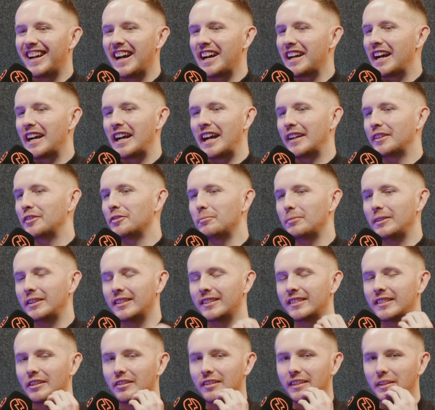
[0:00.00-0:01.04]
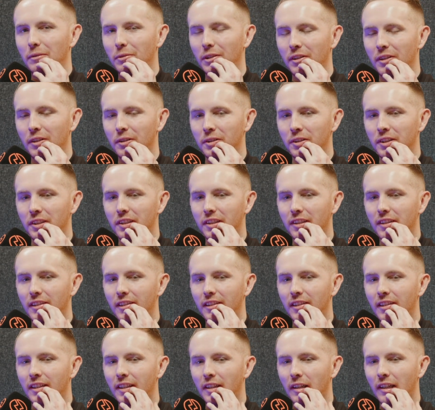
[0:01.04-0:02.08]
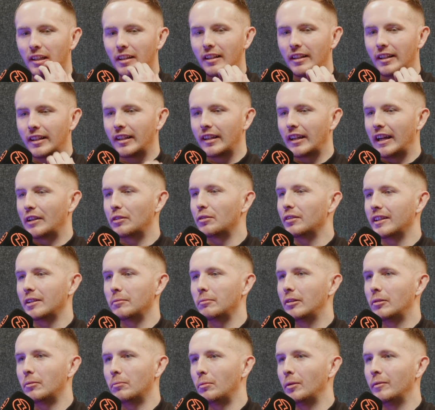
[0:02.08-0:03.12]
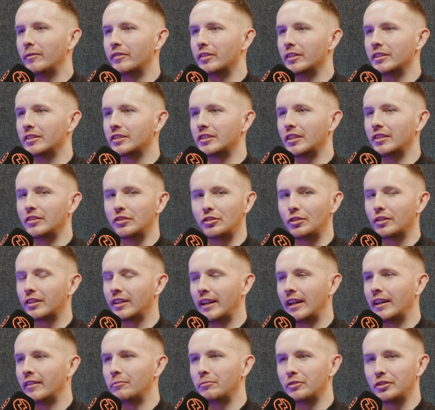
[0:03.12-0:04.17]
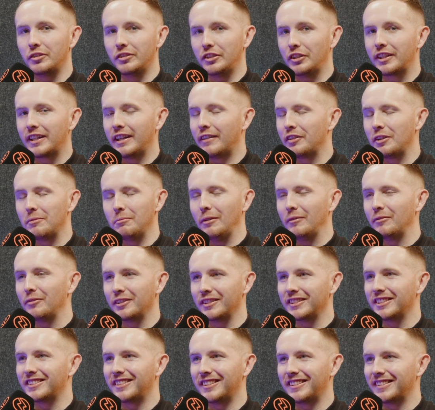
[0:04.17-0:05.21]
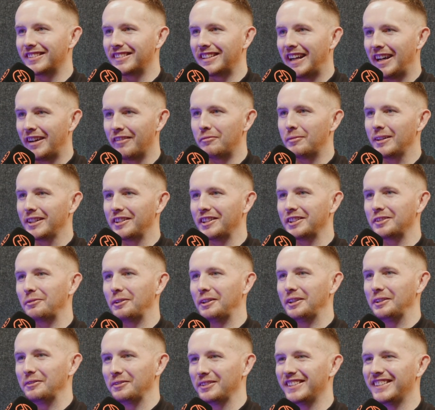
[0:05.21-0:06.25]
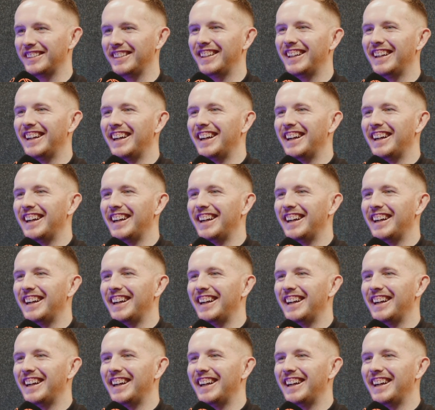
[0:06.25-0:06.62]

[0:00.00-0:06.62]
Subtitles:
I don't mean to sound like one of those. Like, I don't like Mumford and Sons. You can have your Mumford and Sons. I have my Chris Williamson.